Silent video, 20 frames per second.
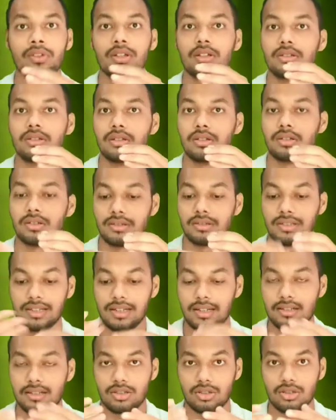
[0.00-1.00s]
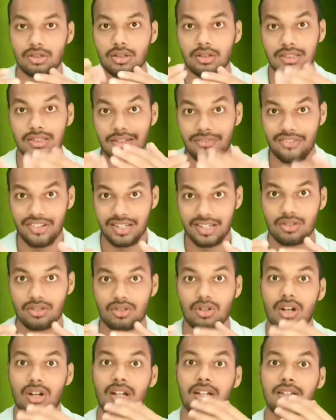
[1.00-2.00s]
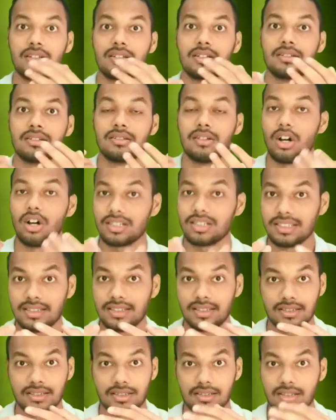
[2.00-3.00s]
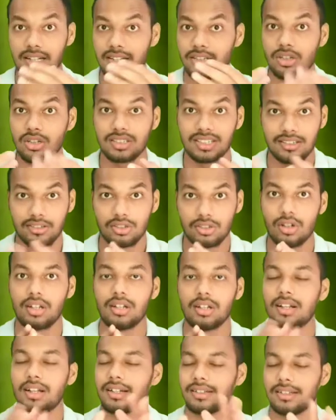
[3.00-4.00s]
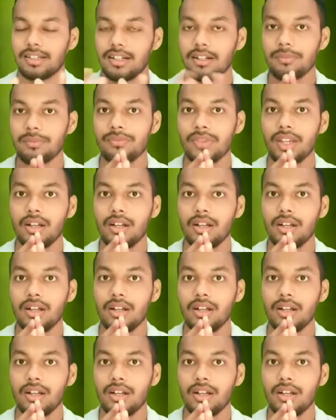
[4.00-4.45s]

there is deficient soil, then excess like toxic soil are there.